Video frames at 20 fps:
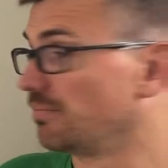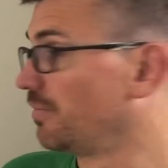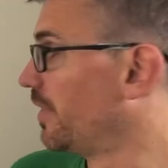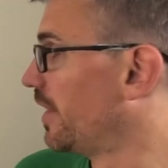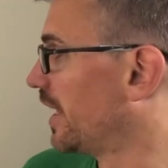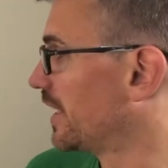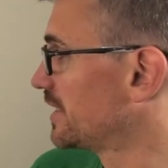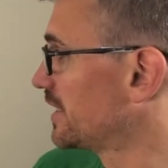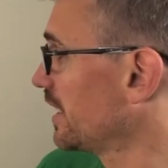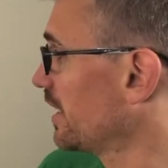
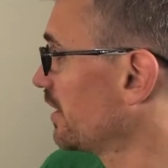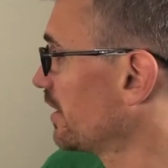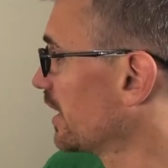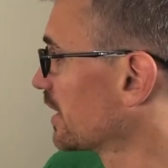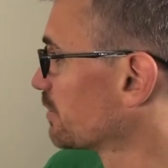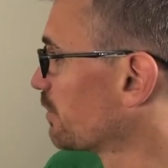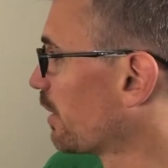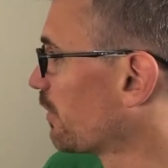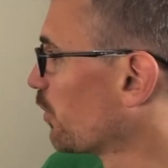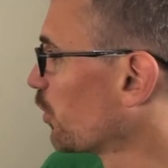That's it. That's
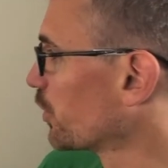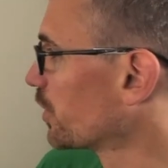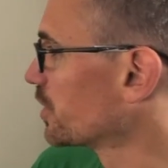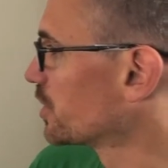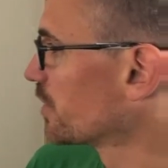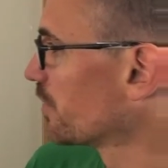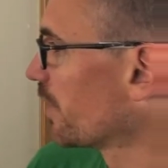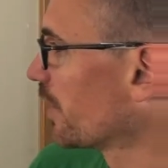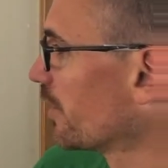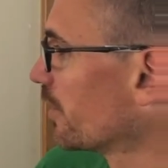my voltage
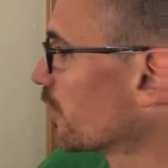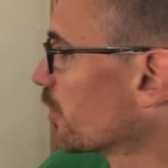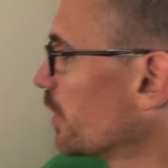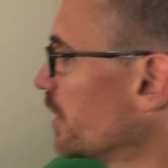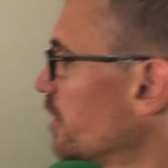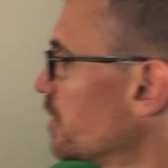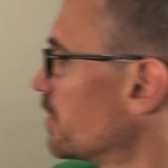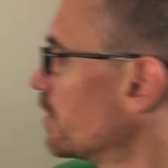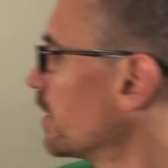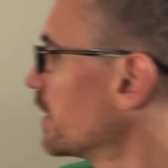divider
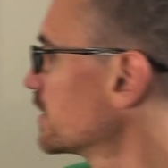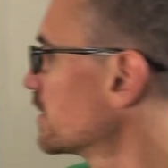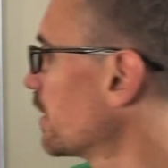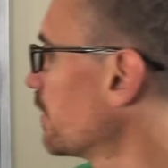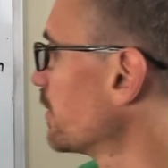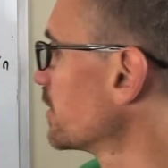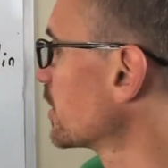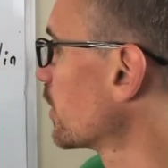equation. Sometimes I